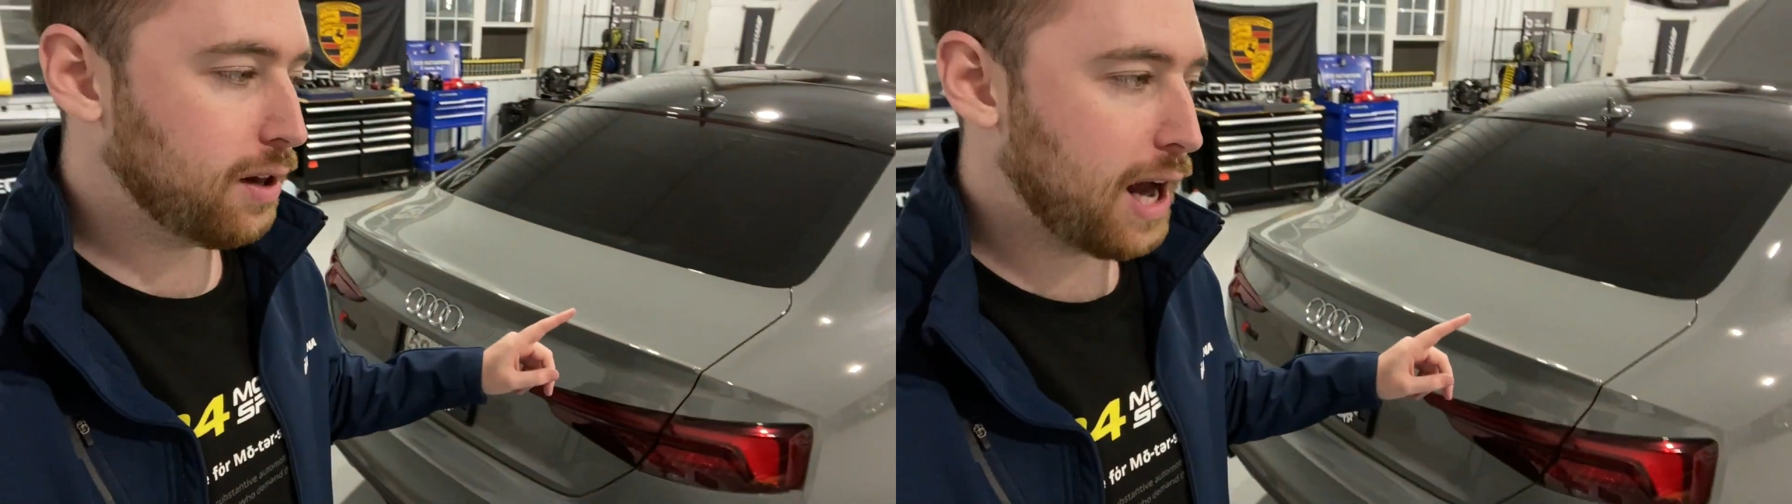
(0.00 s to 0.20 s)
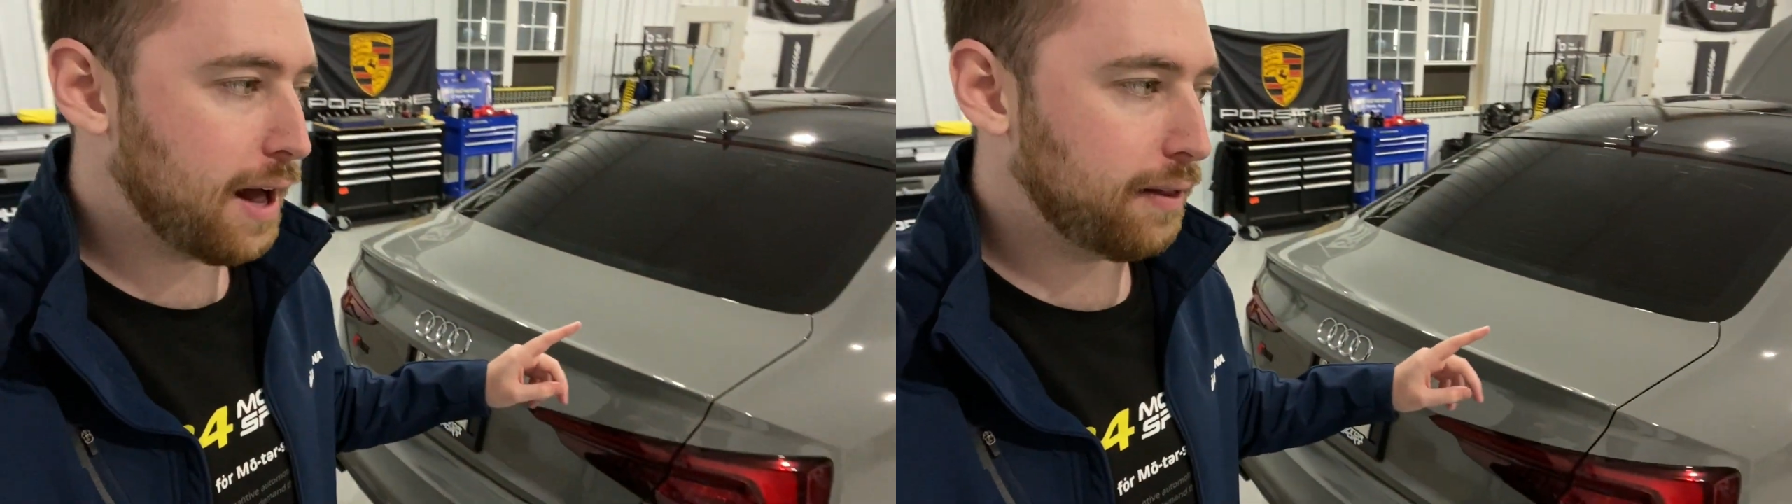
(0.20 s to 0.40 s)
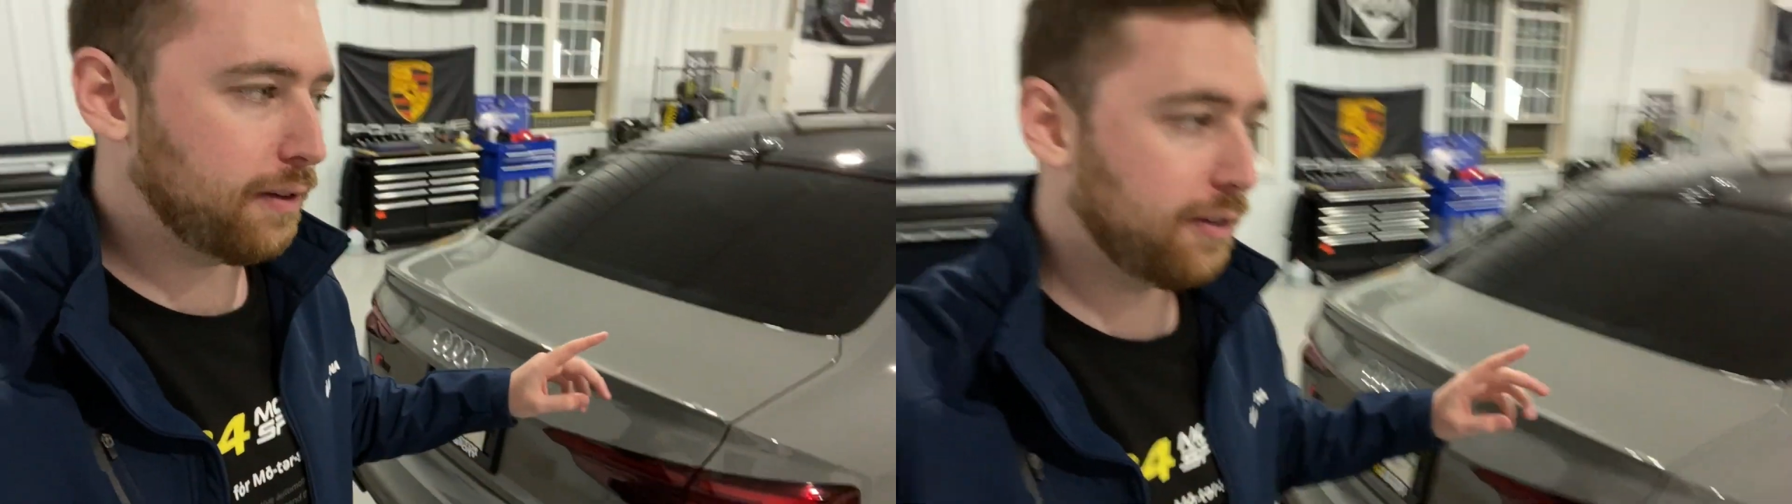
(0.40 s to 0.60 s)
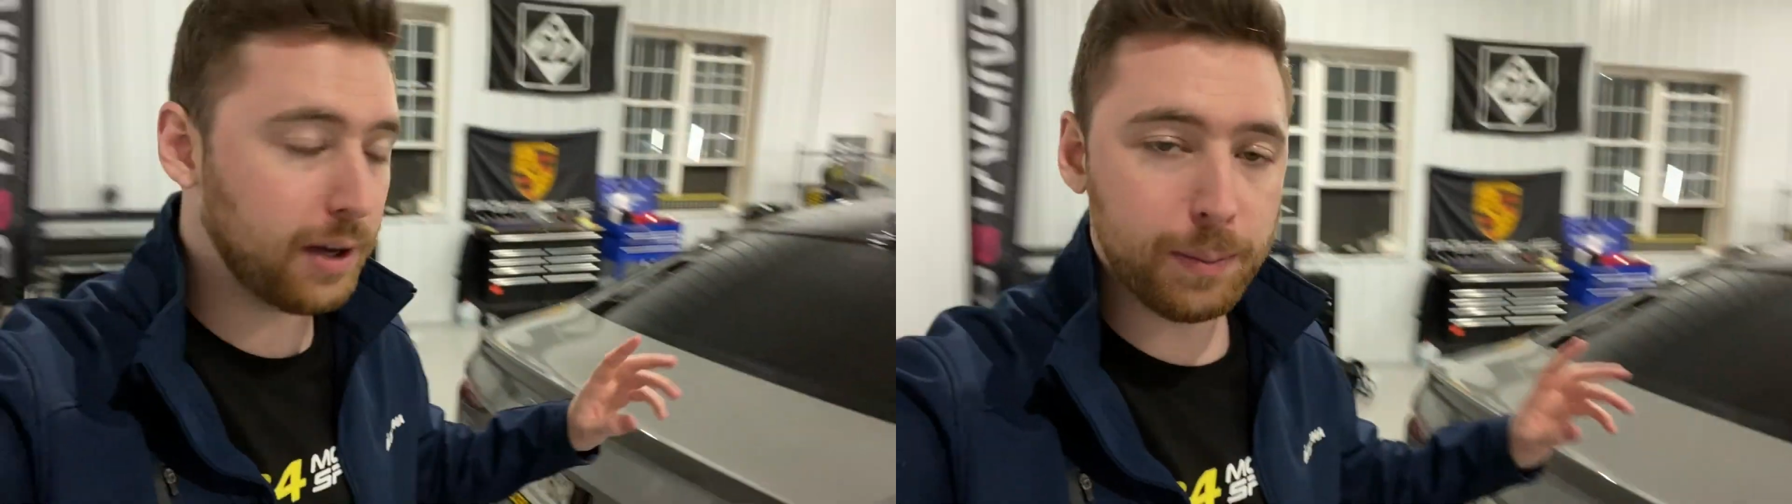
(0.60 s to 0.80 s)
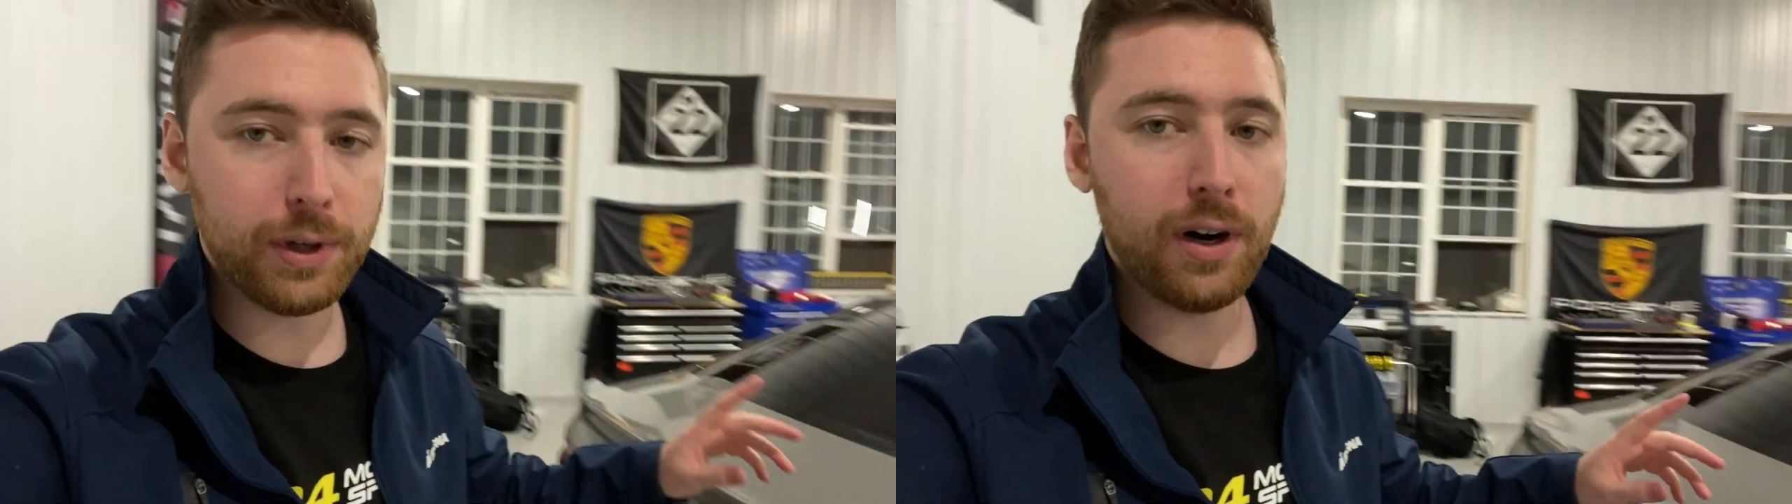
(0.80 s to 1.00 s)
lot
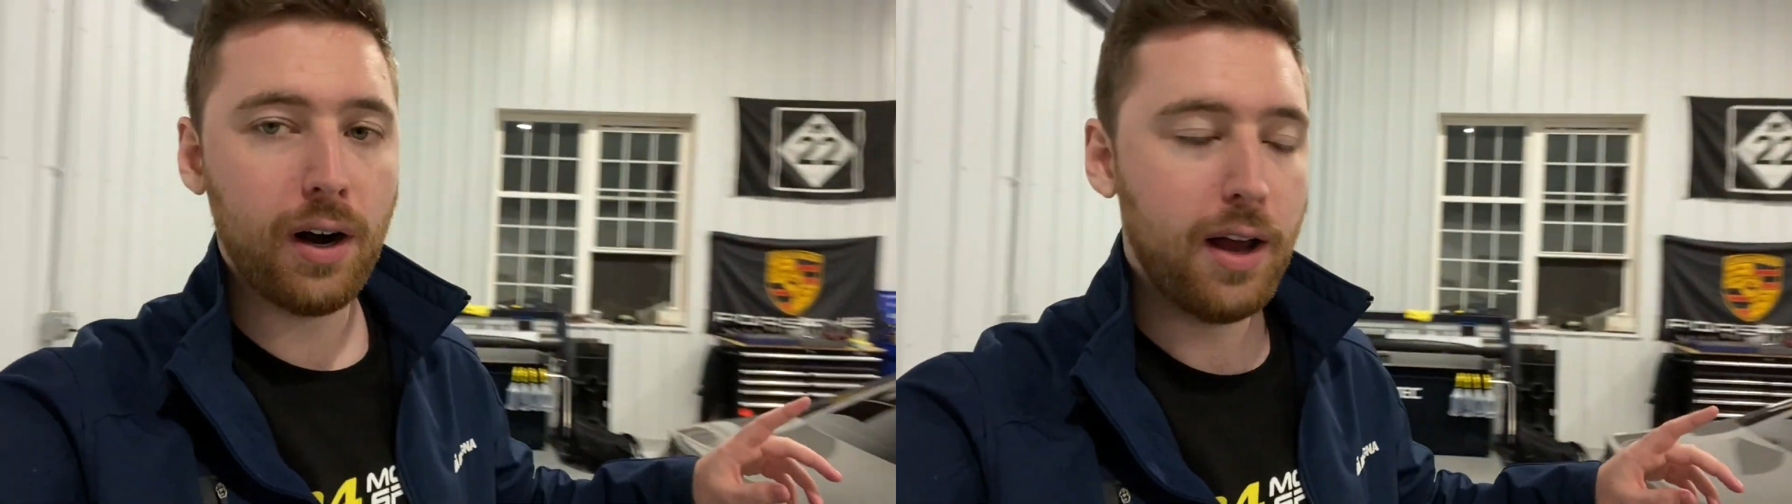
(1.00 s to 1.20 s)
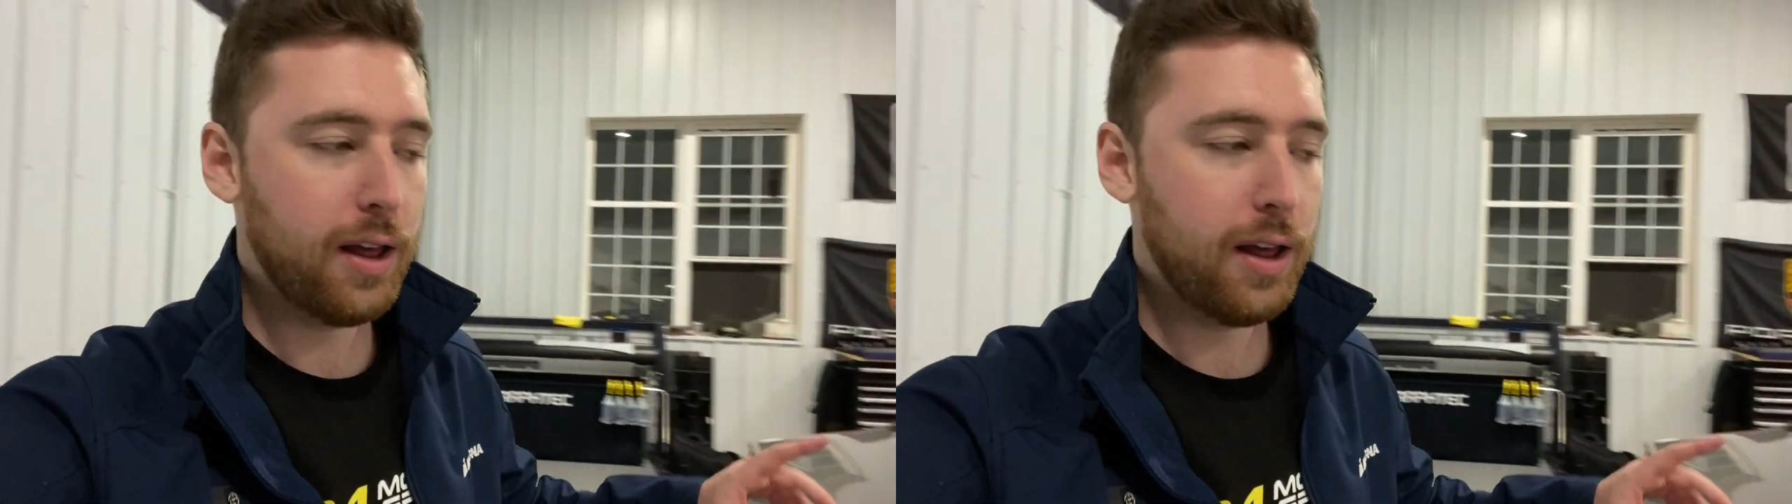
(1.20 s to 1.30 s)
simpler